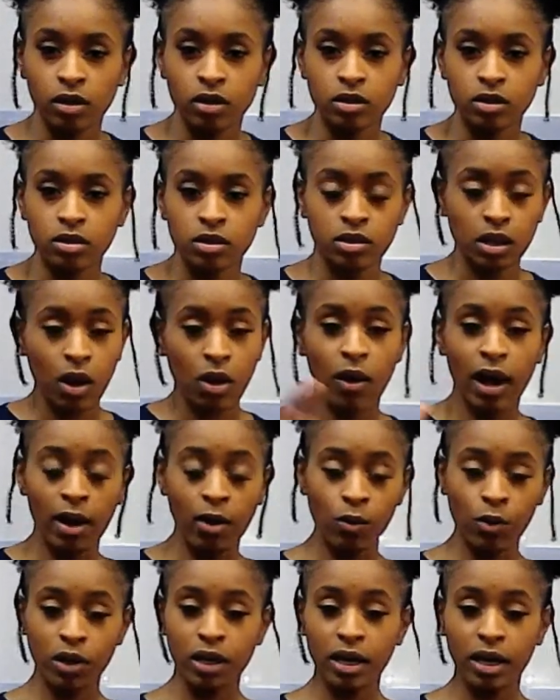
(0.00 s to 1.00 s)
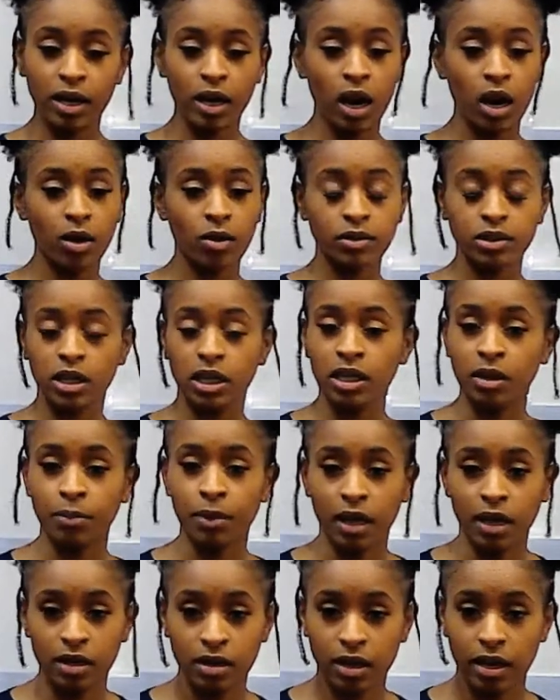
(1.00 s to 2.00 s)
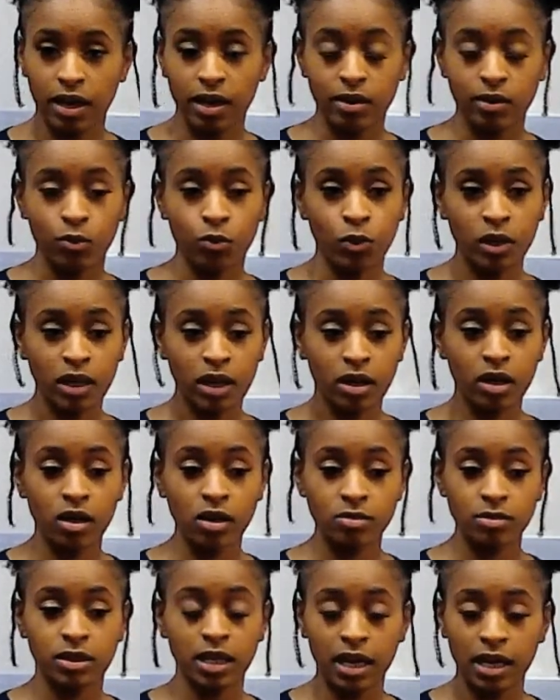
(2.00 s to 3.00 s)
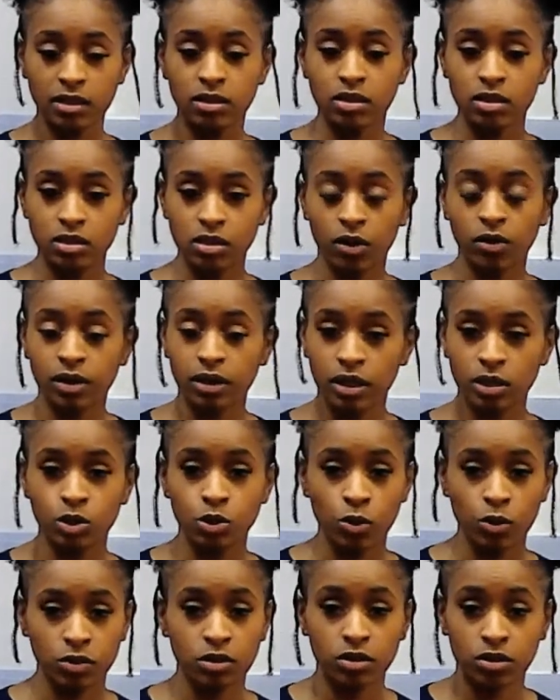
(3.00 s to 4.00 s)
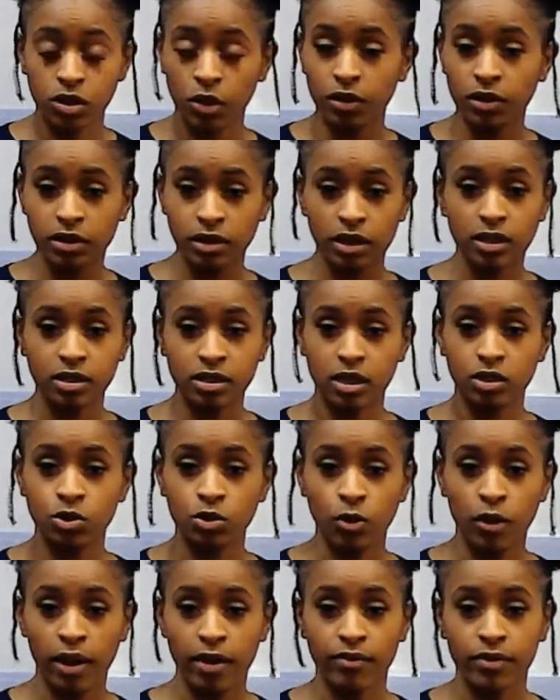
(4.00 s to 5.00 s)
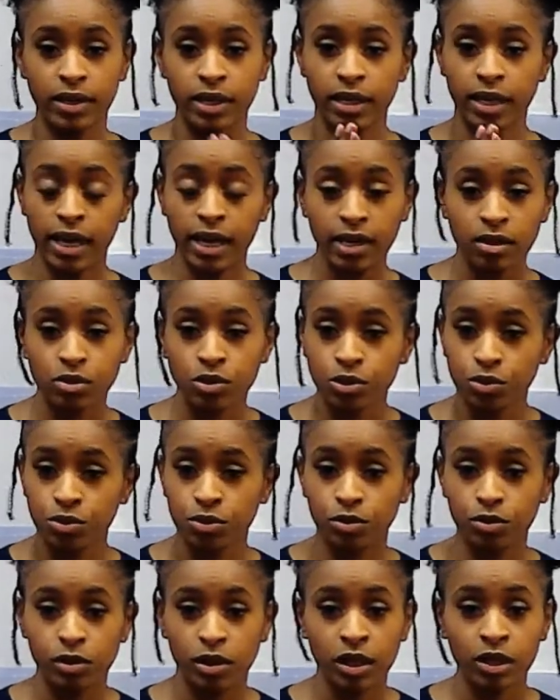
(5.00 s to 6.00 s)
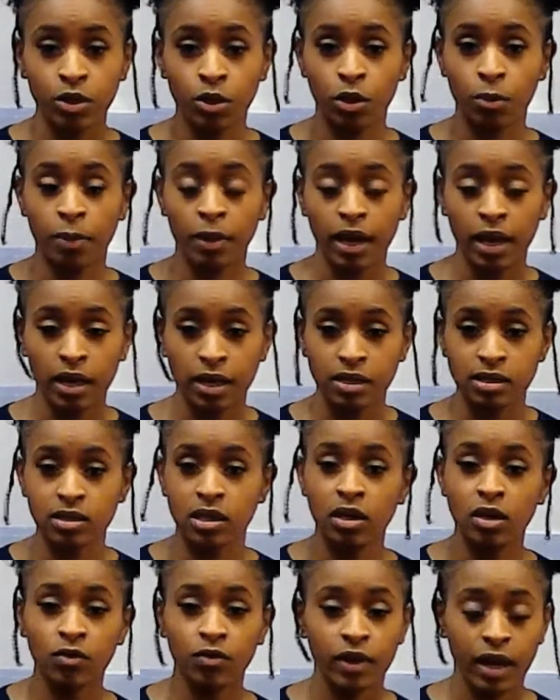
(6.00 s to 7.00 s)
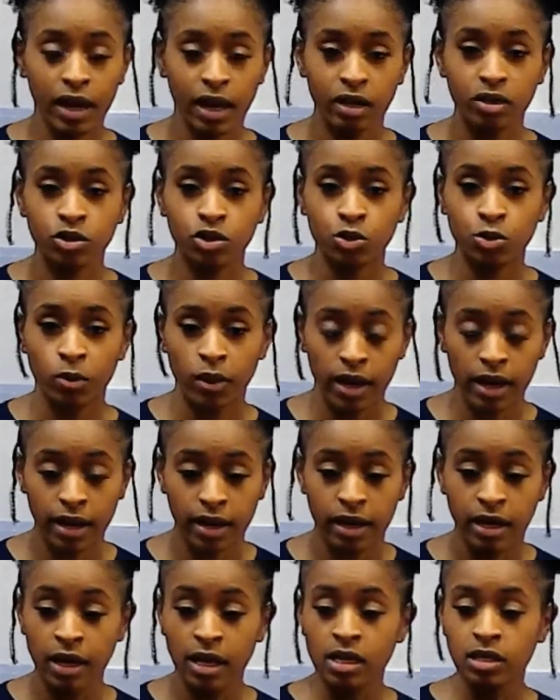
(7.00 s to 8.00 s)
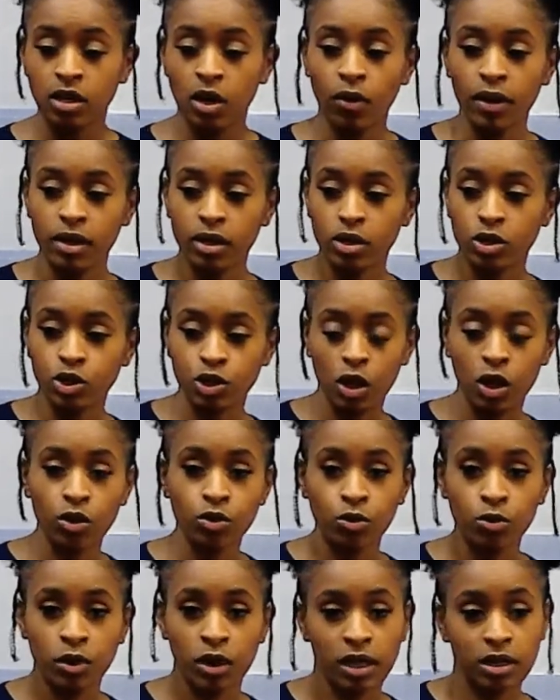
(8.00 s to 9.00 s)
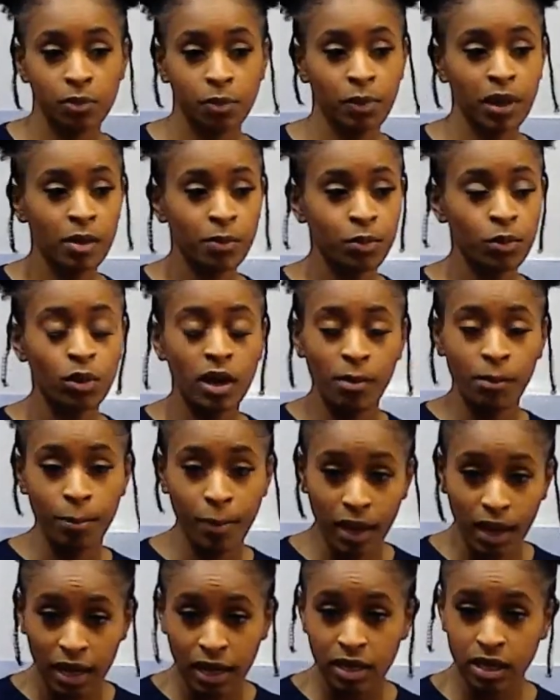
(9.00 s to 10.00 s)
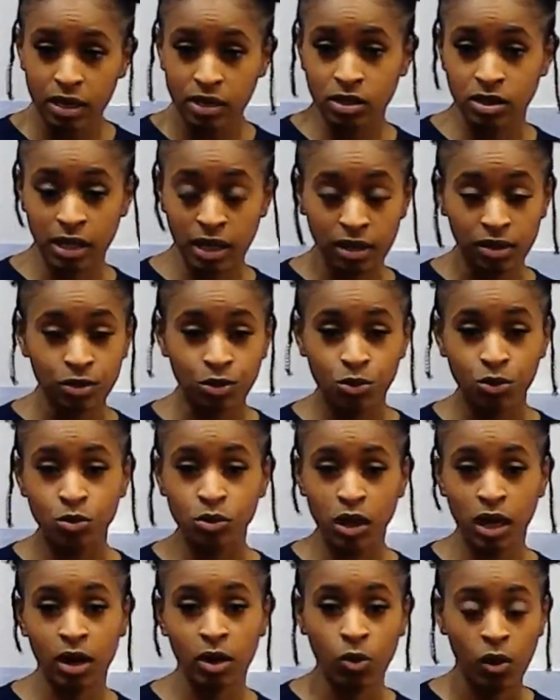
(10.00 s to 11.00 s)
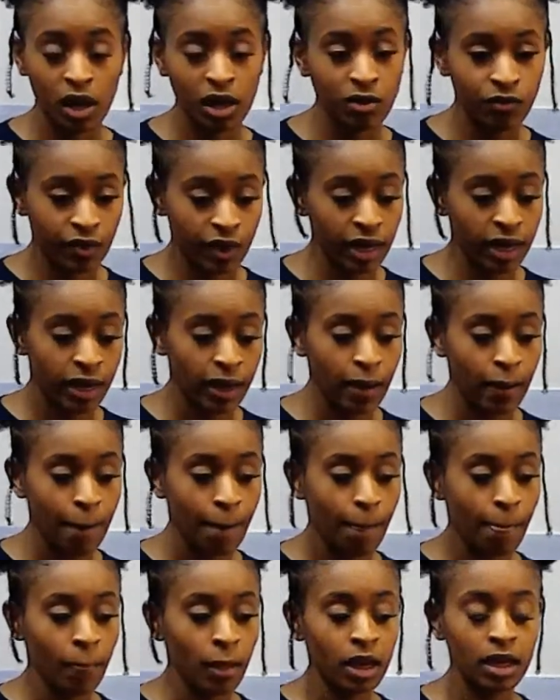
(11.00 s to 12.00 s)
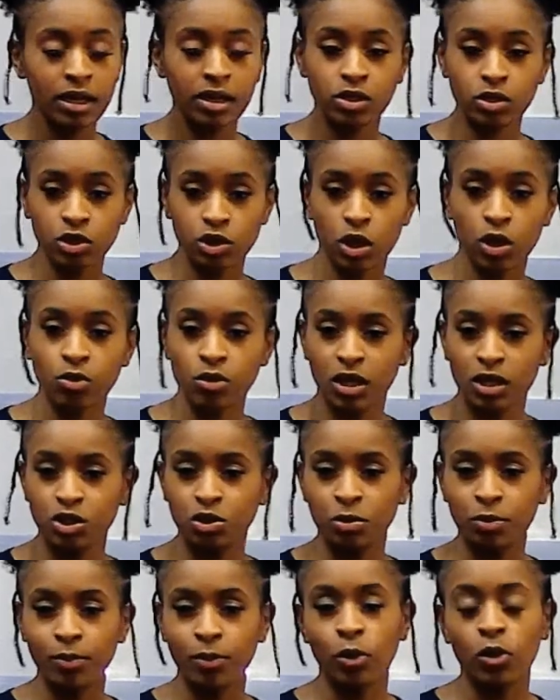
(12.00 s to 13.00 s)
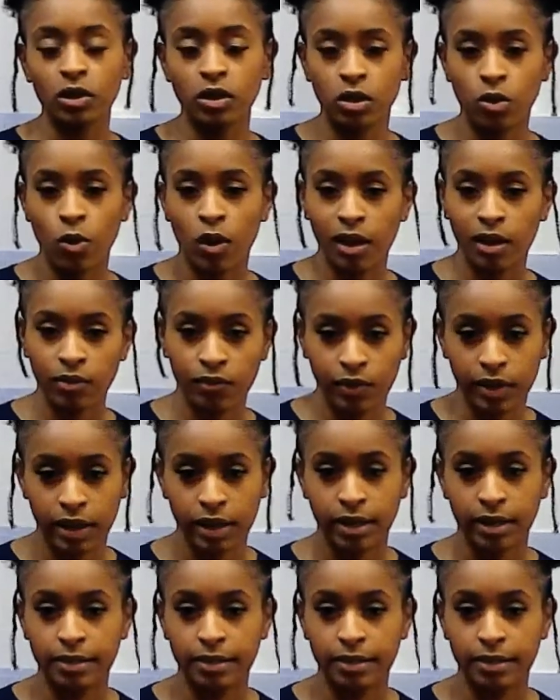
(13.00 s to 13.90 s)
So I want to encourage anybody that when it comes down to certain things that you have encountered in your past, give God a try so he can show you that the people and man that's telling you you're not qualified, he can show you that you're more than qualified.